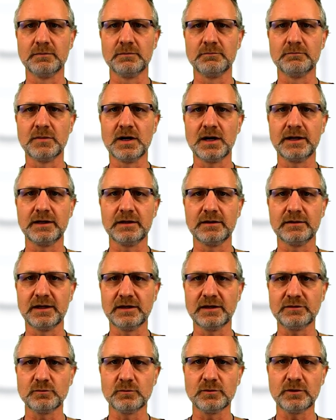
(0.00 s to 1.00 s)
my
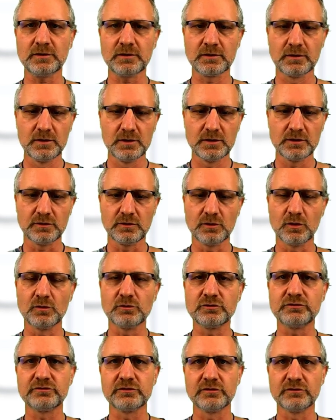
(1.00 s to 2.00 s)
network
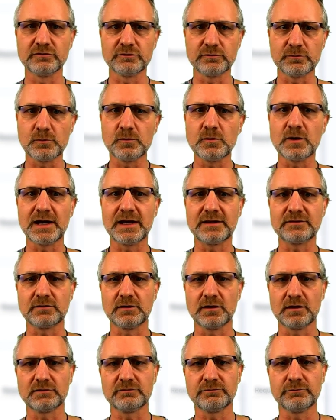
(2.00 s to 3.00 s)
goes through
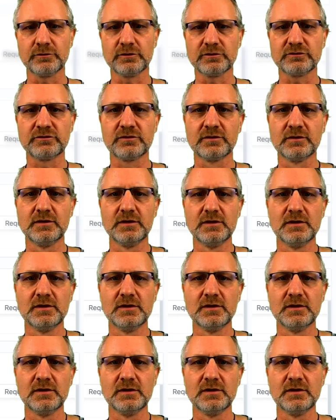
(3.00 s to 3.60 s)
Adguard first.